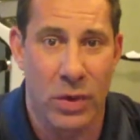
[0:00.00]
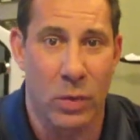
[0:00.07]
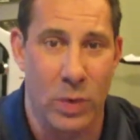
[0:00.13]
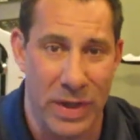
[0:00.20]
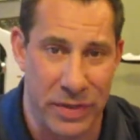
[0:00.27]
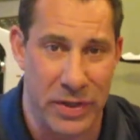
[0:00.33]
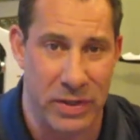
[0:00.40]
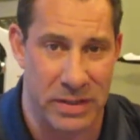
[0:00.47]

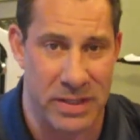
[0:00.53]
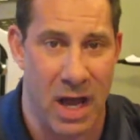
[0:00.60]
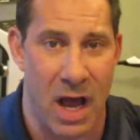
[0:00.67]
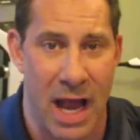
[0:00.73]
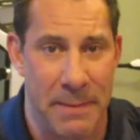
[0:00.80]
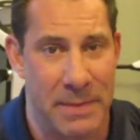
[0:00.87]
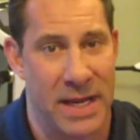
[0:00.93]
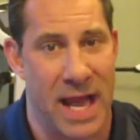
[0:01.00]
with your
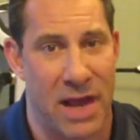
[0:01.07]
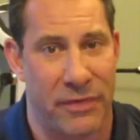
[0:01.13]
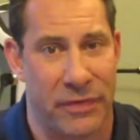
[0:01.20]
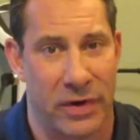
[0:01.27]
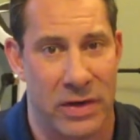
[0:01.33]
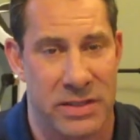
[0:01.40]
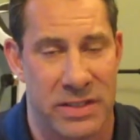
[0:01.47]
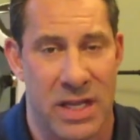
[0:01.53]
time and
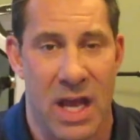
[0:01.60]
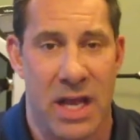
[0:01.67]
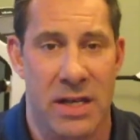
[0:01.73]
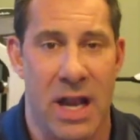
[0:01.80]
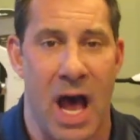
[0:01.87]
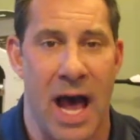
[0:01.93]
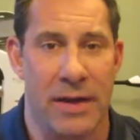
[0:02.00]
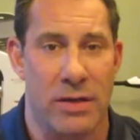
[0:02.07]
efforts,
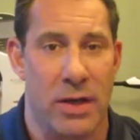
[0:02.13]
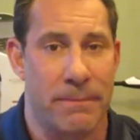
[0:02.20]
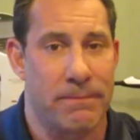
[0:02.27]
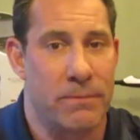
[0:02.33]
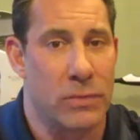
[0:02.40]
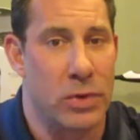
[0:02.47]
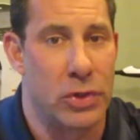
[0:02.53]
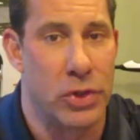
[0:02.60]
not
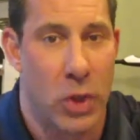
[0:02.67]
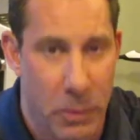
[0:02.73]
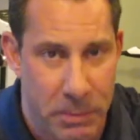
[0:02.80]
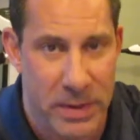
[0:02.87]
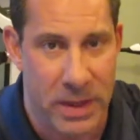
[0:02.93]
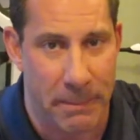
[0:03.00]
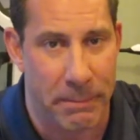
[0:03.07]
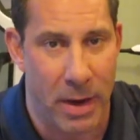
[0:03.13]

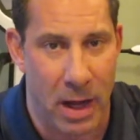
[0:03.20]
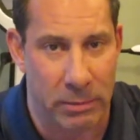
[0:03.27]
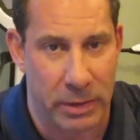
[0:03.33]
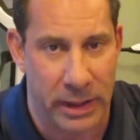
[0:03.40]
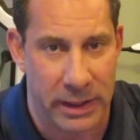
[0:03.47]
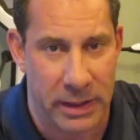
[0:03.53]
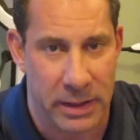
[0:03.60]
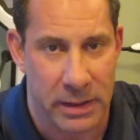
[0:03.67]
duping the
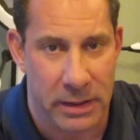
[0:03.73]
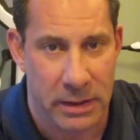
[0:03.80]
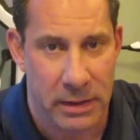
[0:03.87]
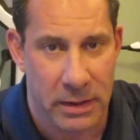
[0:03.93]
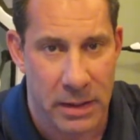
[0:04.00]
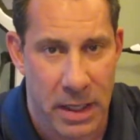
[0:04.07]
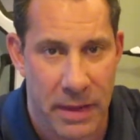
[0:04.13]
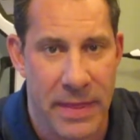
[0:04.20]
public
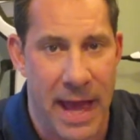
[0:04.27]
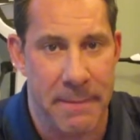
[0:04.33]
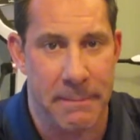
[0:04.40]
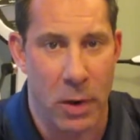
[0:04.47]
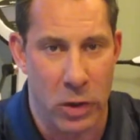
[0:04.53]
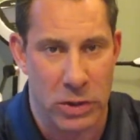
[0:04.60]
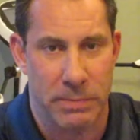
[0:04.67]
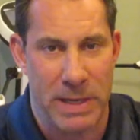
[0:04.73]
that
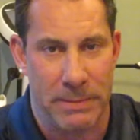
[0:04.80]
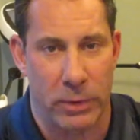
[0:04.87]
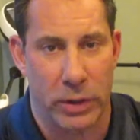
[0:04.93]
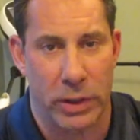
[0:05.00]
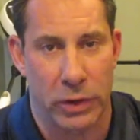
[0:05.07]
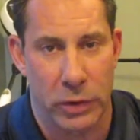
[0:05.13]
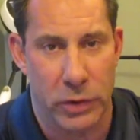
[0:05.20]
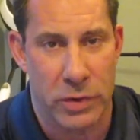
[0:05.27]
most people
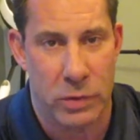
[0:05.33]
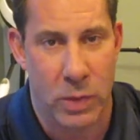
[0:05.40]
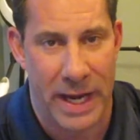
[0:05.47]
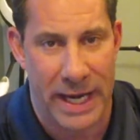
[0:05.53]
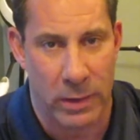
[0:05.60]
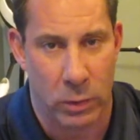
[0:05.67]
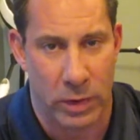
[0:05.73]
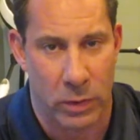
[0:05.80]
can lose
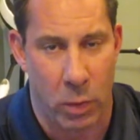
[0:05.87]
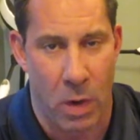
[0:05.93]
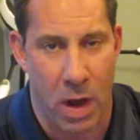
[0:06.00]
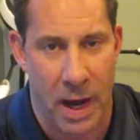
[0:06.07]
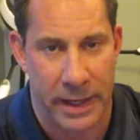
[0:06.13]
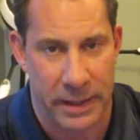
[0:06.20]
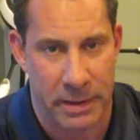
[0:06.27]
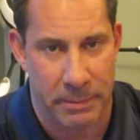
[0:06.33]
weight with
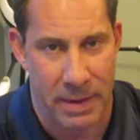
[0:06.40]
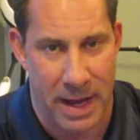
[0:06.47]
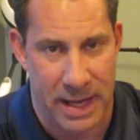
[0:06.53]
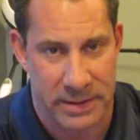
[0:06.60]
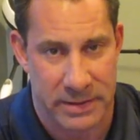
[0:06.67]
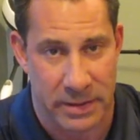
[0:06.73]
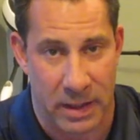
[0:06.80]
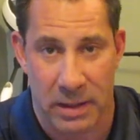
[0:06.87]
wine and
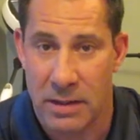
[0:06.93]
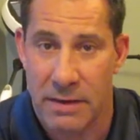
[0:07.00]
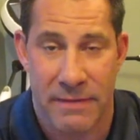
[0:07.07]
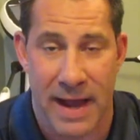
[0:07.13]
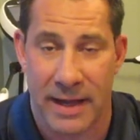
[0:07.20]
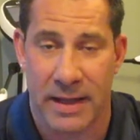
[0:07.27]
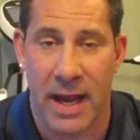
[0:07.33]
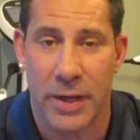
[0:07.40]
pasta. In
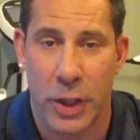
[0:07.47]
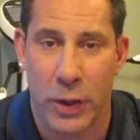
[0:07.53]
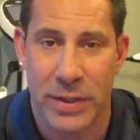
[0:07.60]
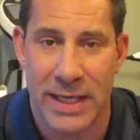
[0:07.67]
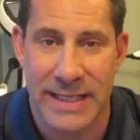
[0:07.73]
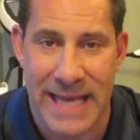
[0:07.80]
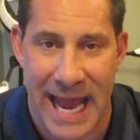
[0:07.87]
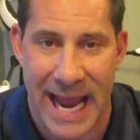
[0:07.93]
fact, I know
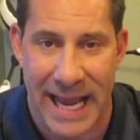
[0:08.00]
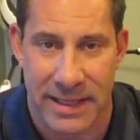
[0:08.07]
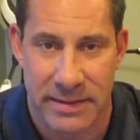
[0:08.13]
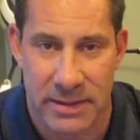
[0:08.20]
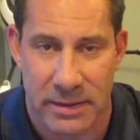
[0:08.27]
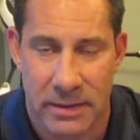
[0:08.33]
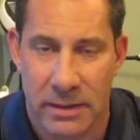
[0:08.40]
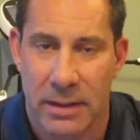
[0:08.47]
you
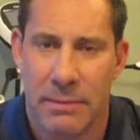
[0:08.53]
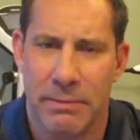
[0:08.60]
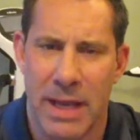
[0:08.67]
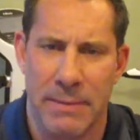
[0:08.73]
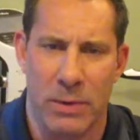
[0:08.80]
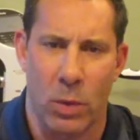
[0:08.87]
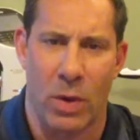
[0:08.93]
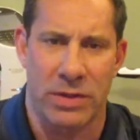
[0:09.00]
can't.
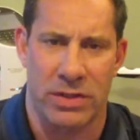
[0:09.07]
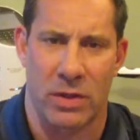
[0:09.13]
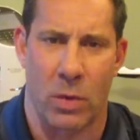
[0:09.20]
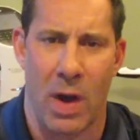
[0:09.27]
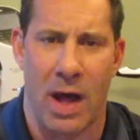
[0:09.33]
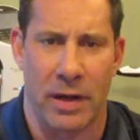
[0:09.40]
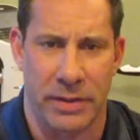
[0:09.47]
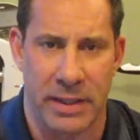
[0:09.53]
Maybe once in a
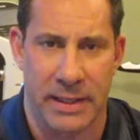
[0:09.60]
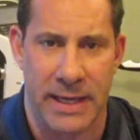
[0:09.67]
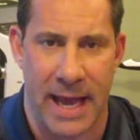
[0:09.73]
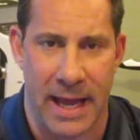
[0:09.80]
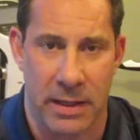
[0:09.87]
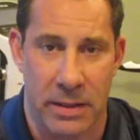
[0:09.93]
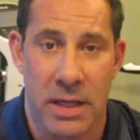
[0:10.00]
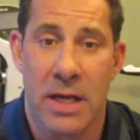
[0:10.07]
while you
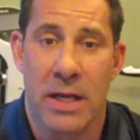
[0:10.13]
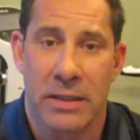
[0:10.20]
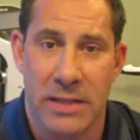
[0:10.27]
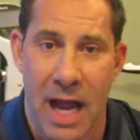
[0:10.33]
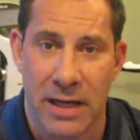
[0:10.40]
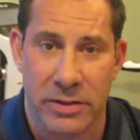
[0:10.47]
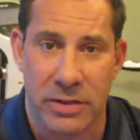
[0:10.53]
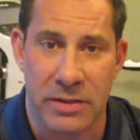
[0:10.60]
can.
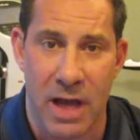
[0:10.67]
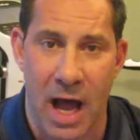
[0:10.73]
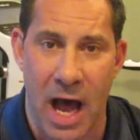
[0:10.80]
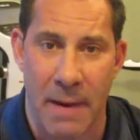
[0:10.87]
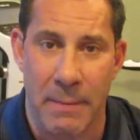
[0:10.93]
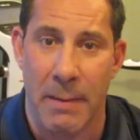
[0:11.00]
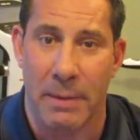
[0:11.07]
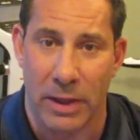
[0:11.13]
Dr.
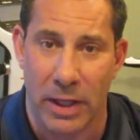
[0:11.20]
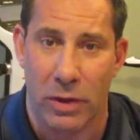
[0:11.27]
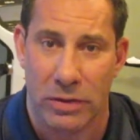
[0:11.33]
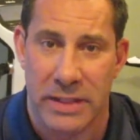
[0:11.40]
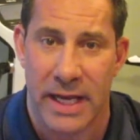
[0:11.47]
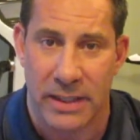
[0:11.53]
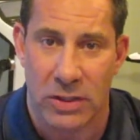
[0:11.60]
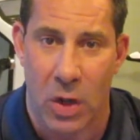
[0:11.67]
Tom, I'm a
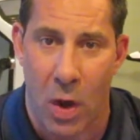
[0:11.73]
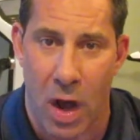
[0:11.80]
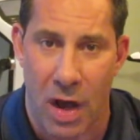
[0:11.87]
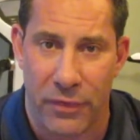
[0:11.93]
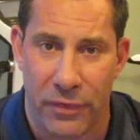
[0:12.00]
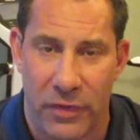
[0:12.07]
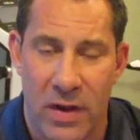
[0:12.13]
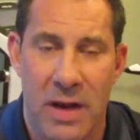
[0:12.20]
little ticked
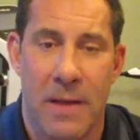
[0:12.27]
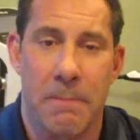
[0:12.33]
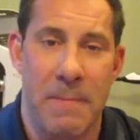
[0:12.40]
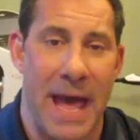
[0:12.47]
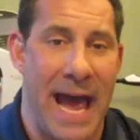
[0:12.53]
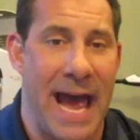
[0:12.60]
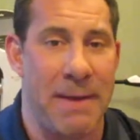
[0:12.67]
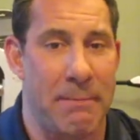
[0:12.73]
off
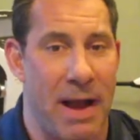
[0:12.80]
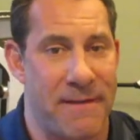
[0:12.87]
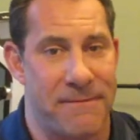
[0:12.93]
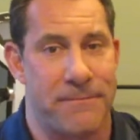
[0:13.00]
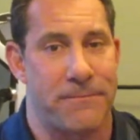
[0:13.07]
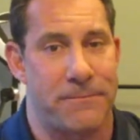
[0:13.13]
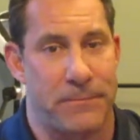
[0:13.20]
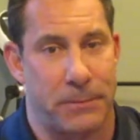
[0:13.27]
at
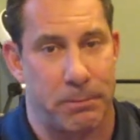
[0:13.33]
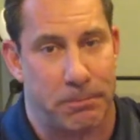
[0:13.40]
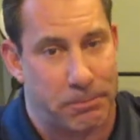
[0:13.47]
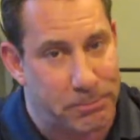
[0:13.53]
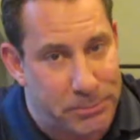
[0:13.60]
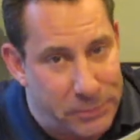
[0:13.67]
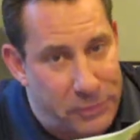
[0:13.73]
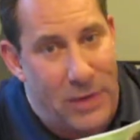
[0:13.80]
my
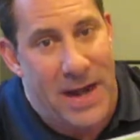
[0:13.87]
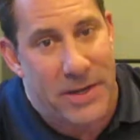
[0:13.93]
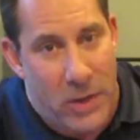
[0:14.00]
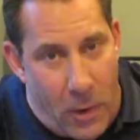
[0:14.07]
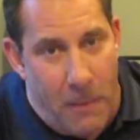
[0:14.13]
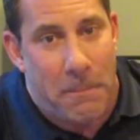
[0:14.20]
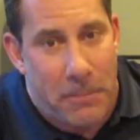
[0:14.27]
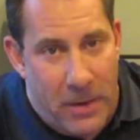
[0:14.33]
friend
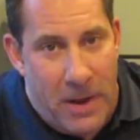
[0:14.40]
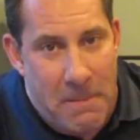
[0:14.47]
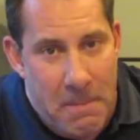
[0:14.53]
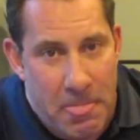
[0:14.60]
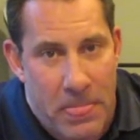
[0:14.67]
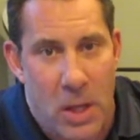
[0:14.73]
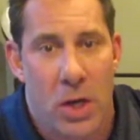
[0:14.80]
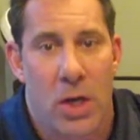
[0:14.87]
Oprah.